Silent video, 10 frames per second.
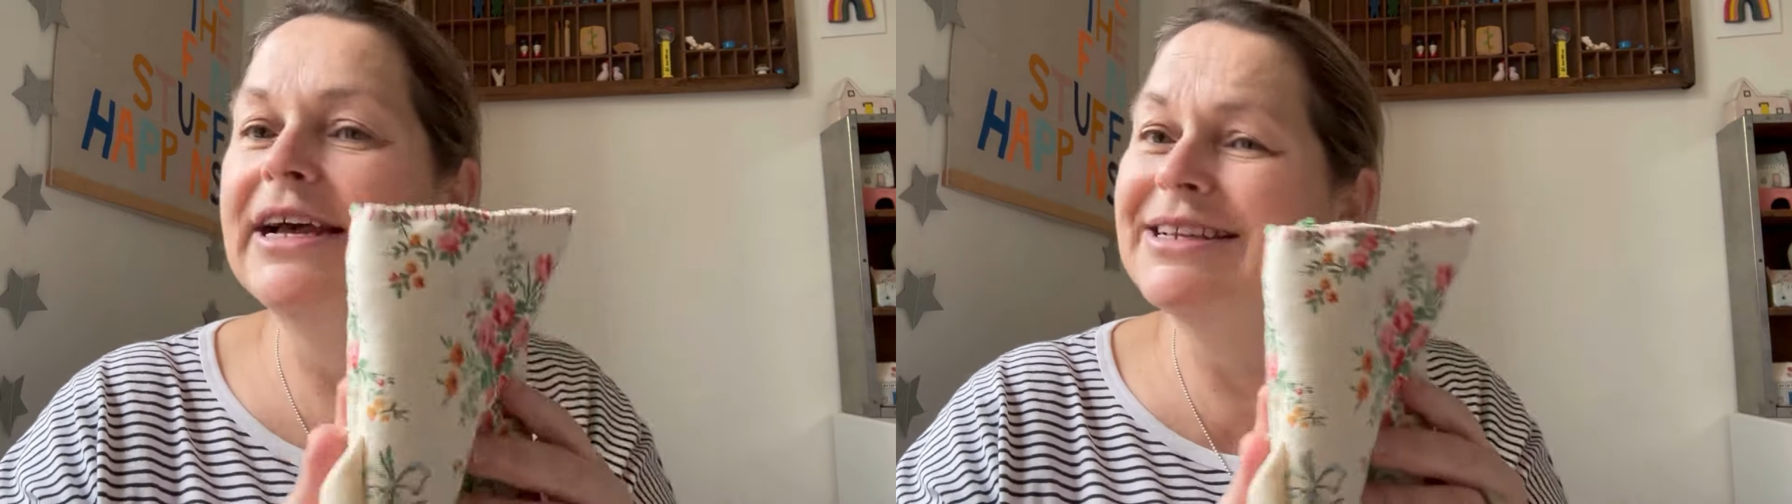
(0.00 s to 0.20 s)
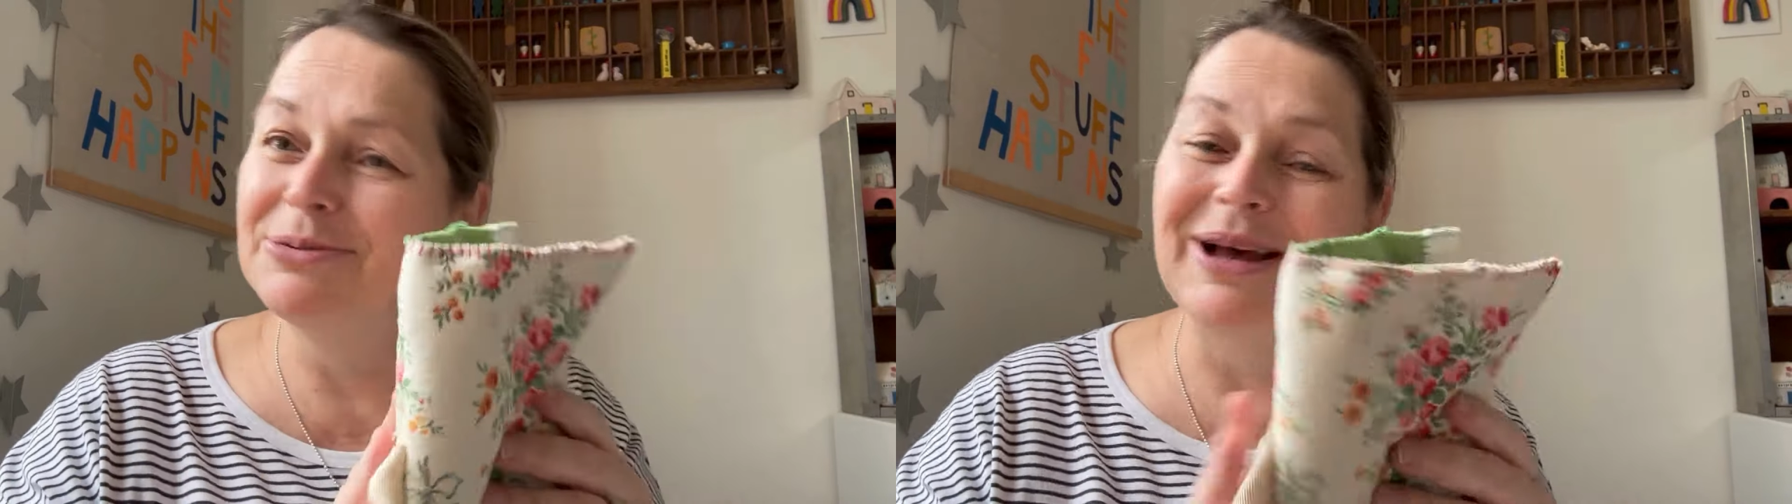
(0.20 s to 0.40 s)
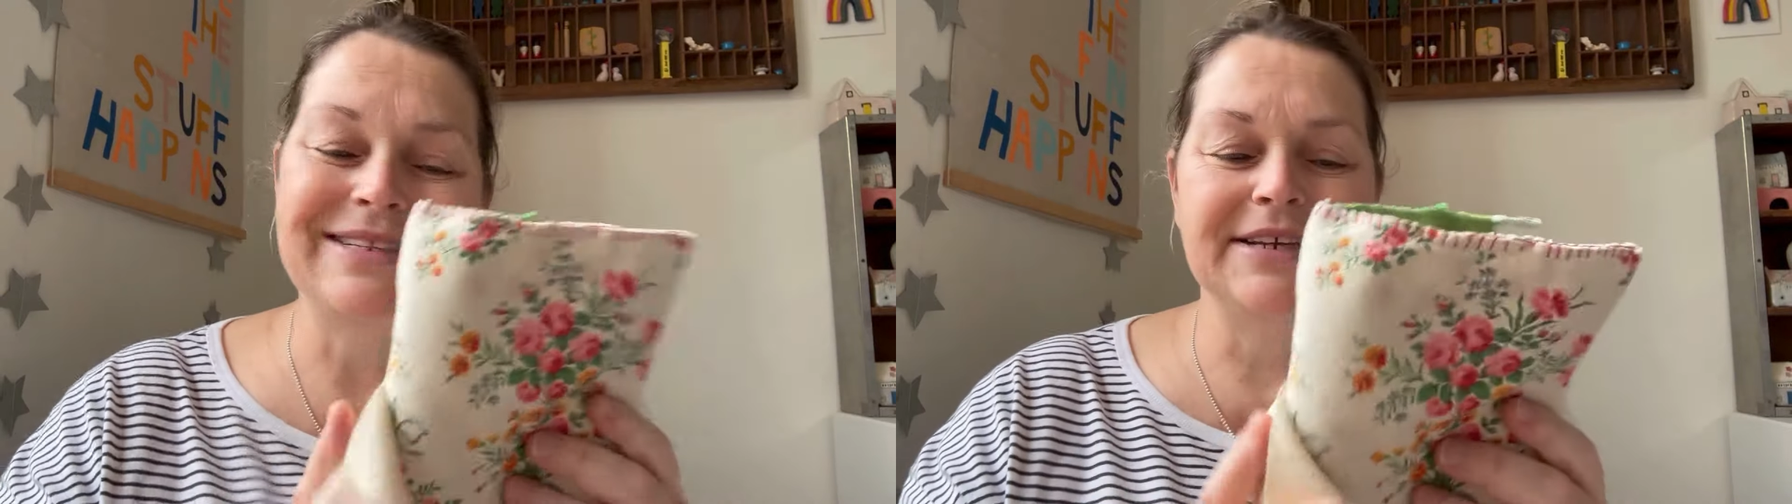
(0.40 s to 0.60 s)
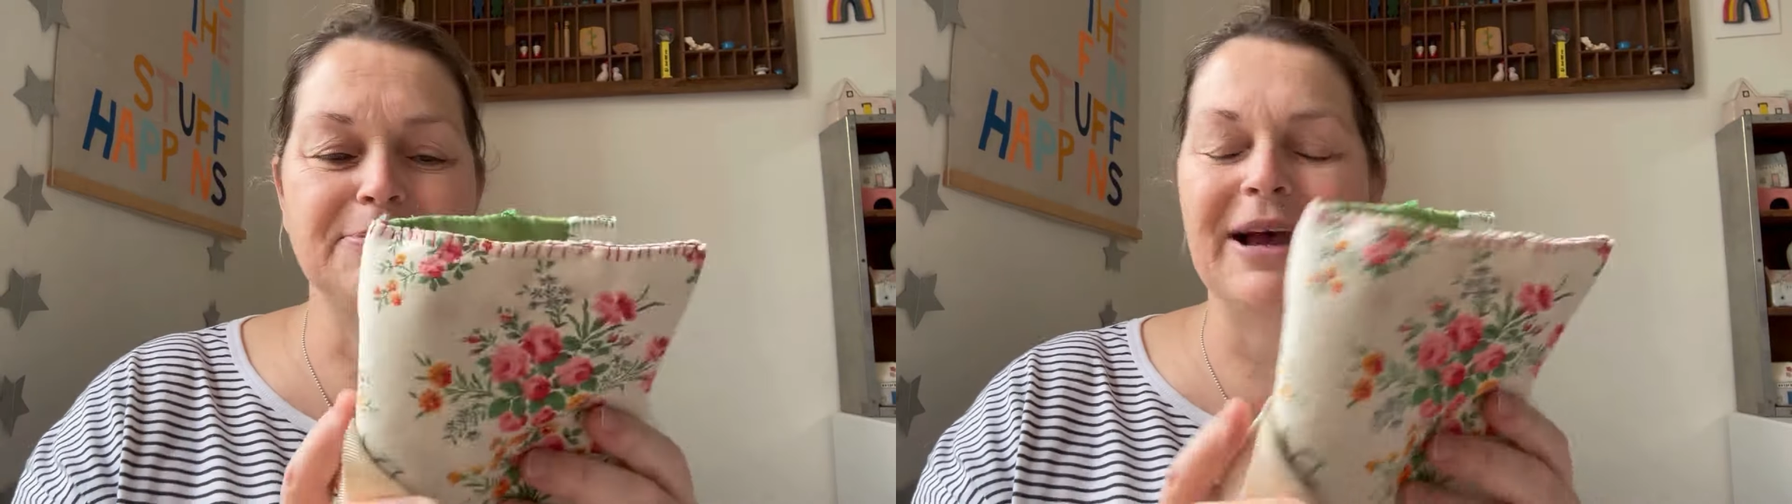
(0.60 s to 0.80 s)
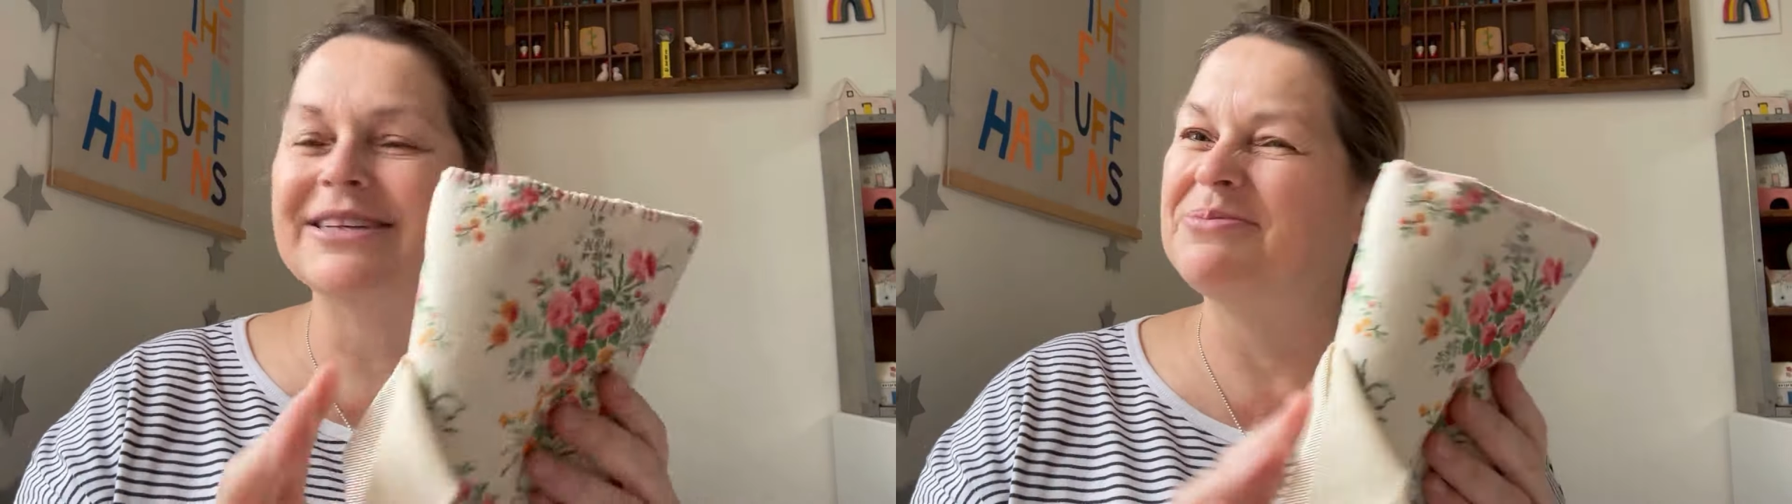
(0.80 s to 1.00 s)
That's why I said
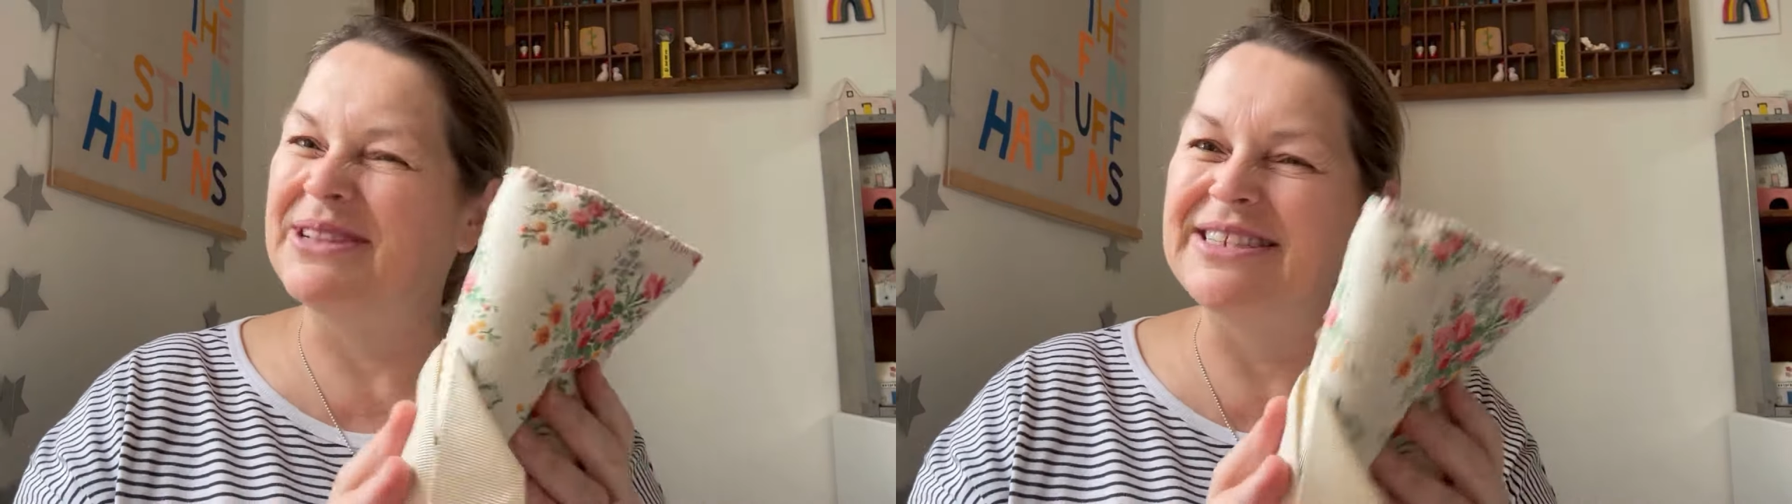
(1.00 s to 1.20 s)
to my husband,